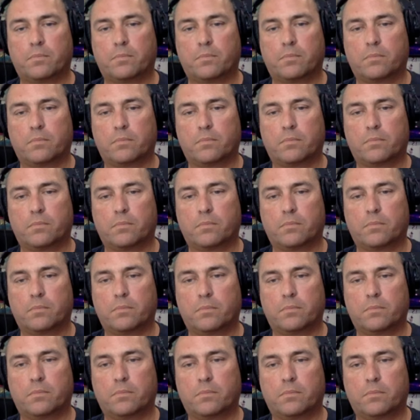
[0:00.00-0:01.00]

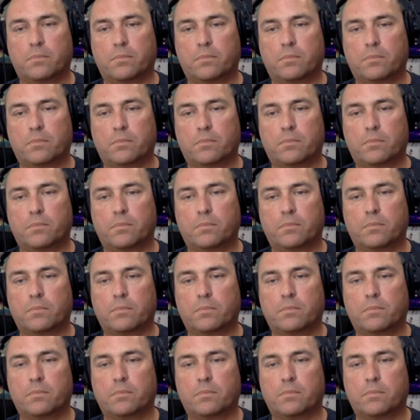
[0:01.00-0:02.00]

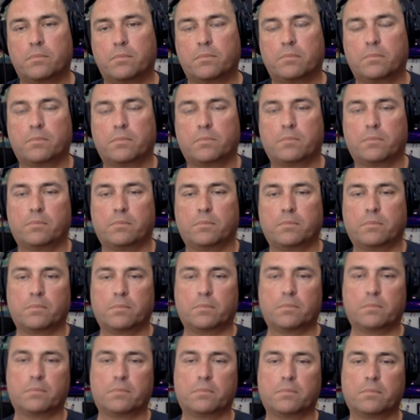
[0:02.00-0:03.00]

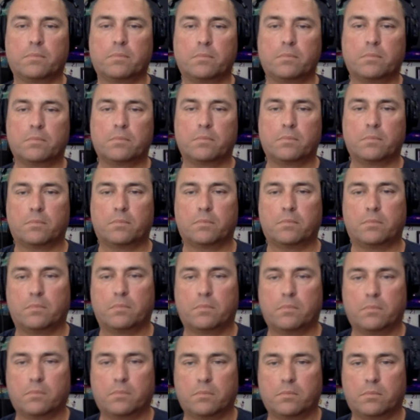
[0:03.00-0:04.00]

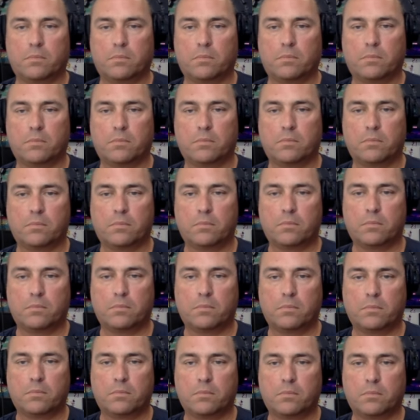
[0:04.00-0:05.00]

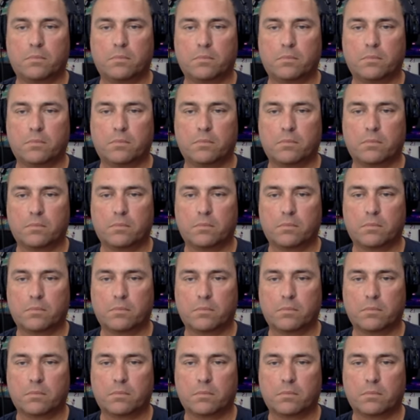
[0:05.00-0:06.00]
The person shown says nothing.